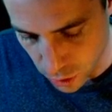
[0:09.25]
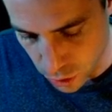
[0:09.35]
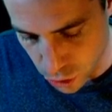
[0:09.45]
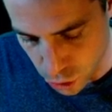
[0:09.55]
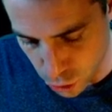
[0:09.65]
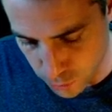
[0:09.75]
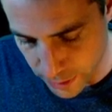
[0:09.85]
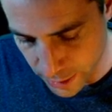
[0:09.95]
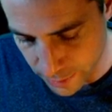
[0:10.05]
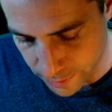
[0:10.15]
should
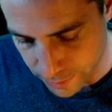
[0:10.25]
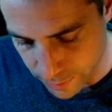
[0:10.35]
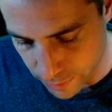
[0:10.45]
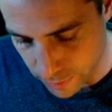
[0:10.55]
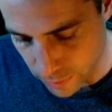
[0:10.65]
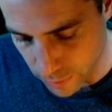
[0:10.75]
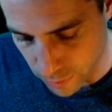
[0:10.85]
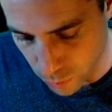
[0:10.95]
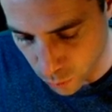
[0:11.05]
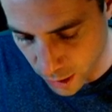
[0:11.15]
be
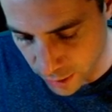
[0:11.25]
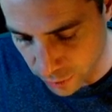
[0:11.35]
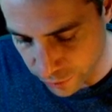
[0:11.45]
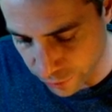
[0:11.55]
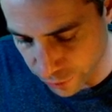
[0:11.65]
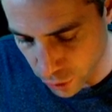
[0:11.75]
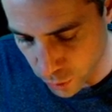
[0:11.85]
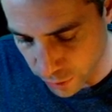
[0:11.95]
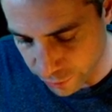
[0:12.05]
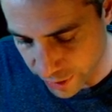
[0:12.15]
one of the
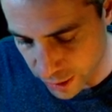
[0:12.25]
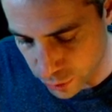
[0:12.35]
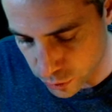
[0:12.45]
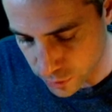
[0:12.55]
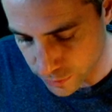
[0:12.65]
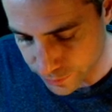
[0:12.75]
following values.